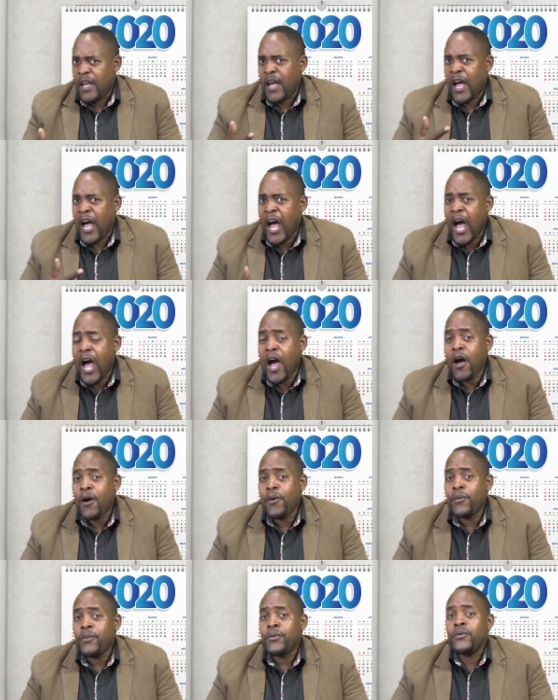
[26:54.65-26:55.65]

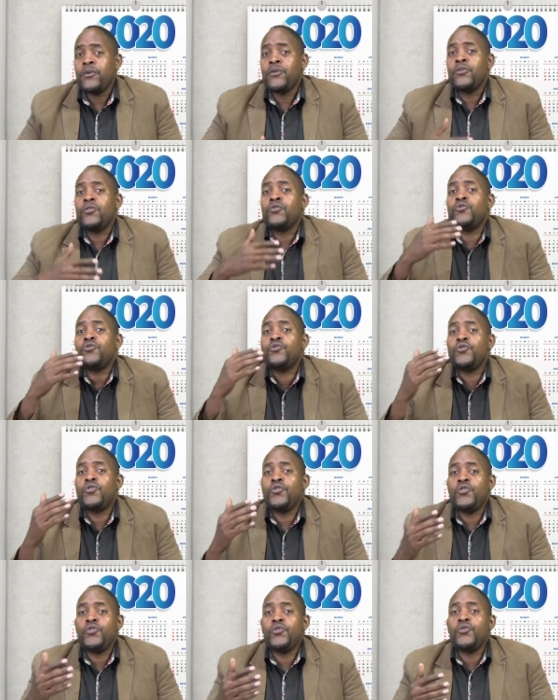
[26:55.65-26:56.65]
How to
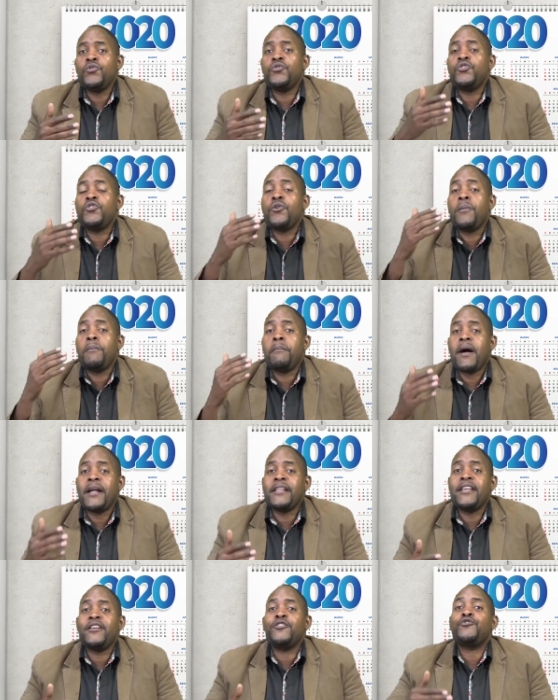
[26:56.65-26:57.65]
use your
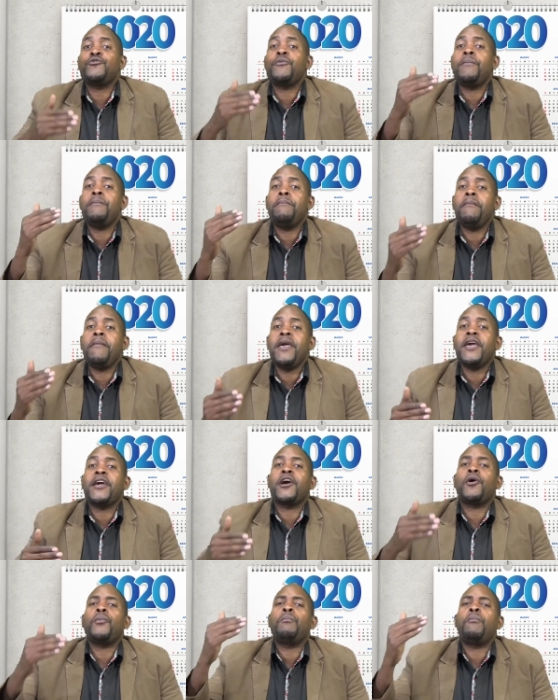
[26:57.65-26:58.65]
money to make
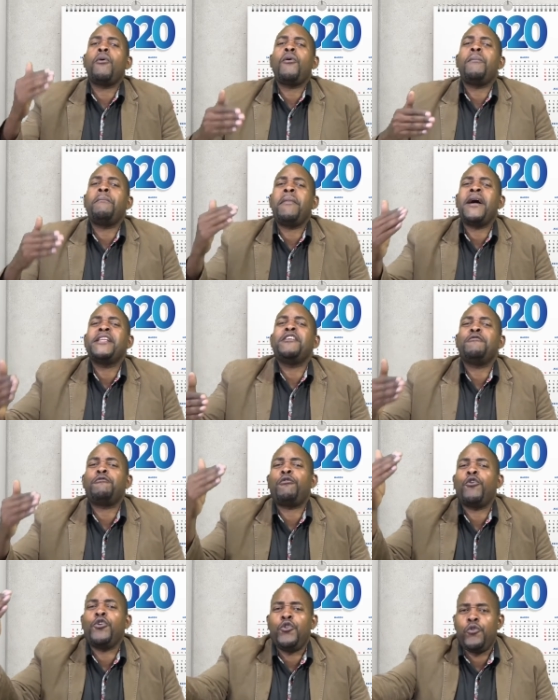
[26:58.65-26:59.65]
more money
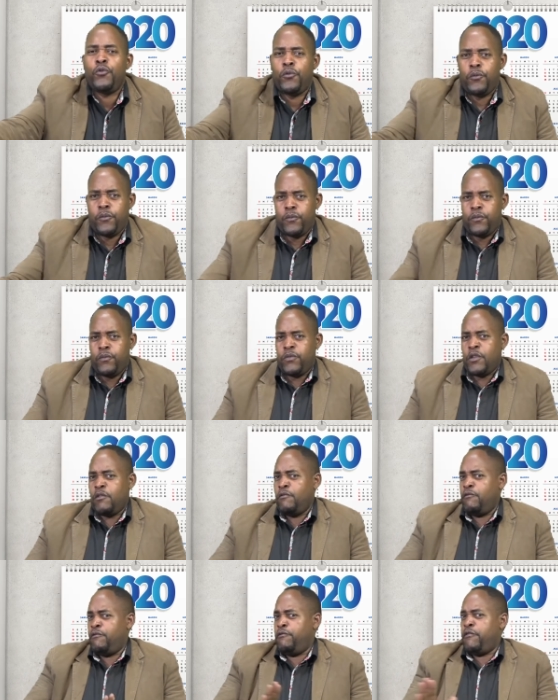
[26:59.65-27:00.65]
for you.
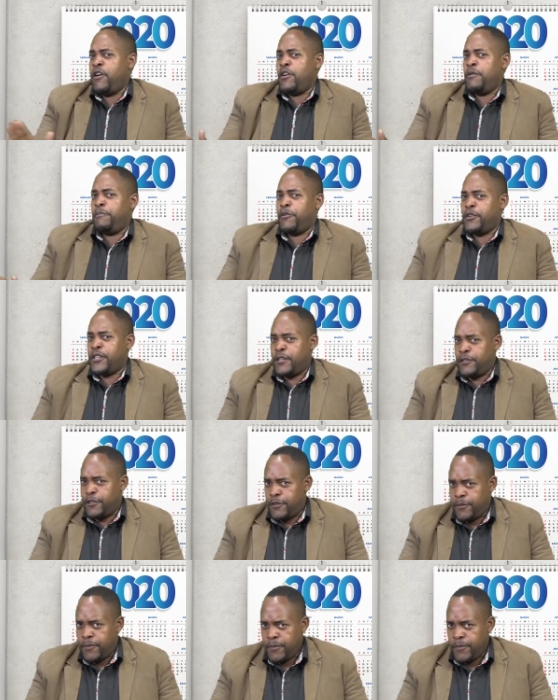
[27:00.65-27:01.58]
Very important.